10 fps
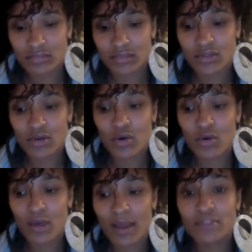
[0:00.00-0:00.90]

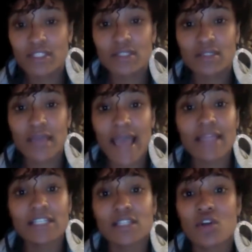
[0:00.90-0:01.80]
So I
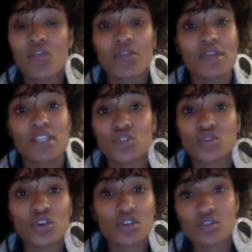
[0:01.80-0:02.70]
just go from a
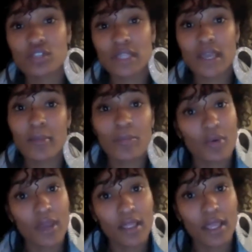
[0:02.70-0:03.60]
historical
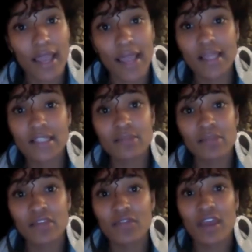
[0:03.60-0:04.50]
standpoint. Like, I like to
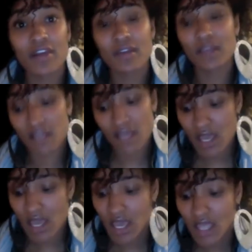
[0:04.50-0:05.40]
be very
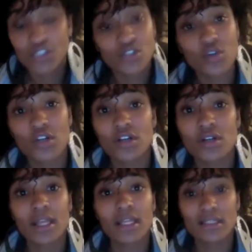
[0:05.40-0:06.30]
historical.
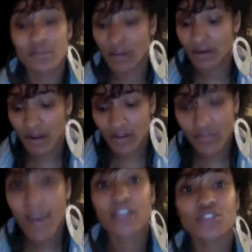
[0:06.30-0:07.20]
I like to be very
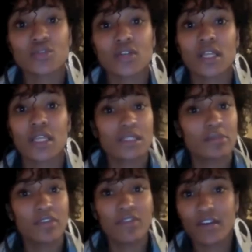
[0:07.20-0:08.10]
factual. I like to
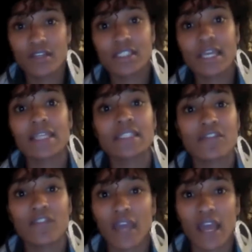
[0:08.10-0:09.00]
be very
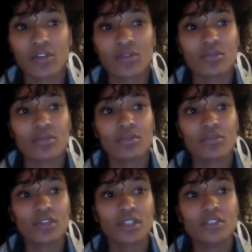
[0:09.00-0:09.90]
scientific. I don't
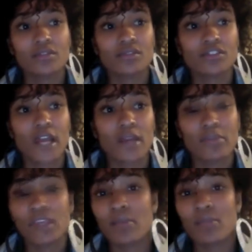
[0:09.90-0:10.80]
really try to
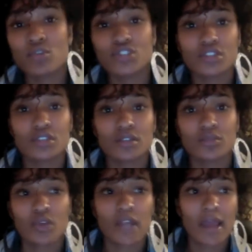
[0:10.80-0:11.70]
be emotional in
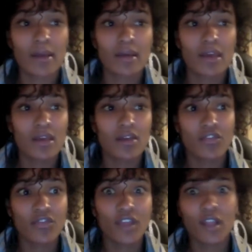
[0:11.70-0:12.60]
what I
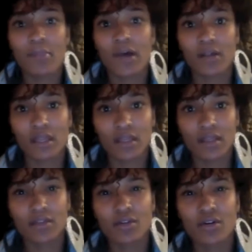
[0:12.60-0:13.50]
feel about it.
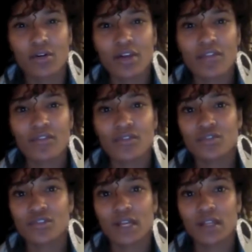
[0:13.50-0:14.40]
You know, I
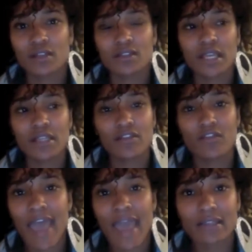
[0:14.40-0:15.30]
try to take the
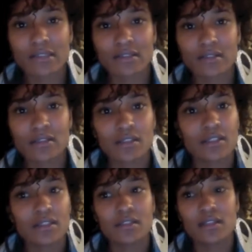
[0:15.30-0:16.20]
facts and
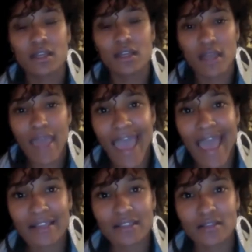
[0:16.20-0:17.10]
then
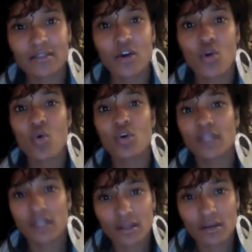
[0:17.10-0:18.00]
act
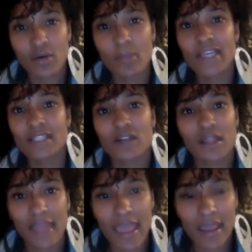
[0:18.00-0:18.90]
according or based
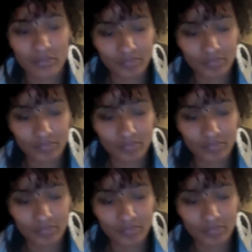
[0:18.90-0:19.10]
on that.